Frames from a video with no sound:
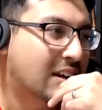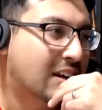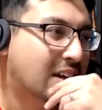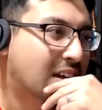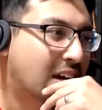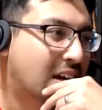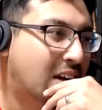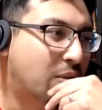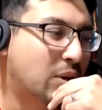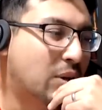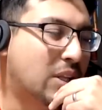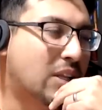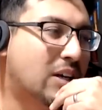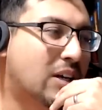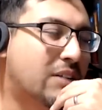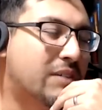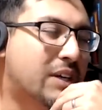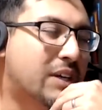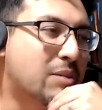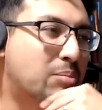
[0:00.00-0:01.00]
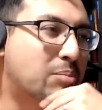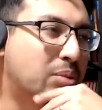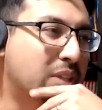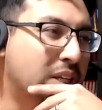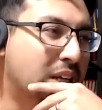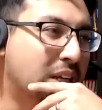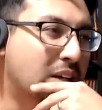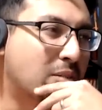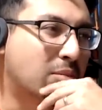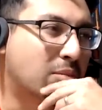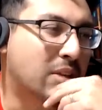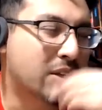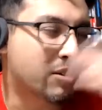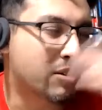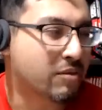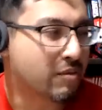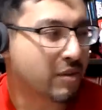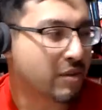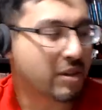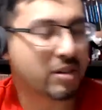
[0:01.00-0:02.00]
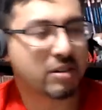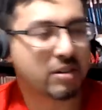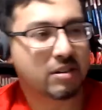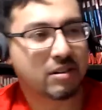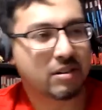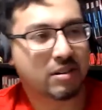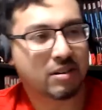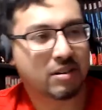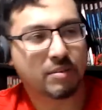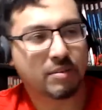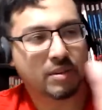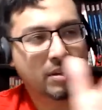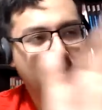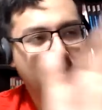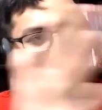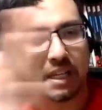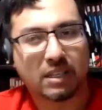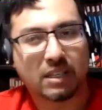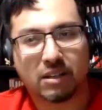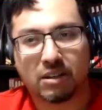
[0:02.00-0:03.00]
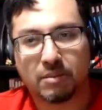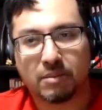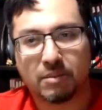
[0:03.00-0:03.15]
I would love a complete Hellblazer run on in my on my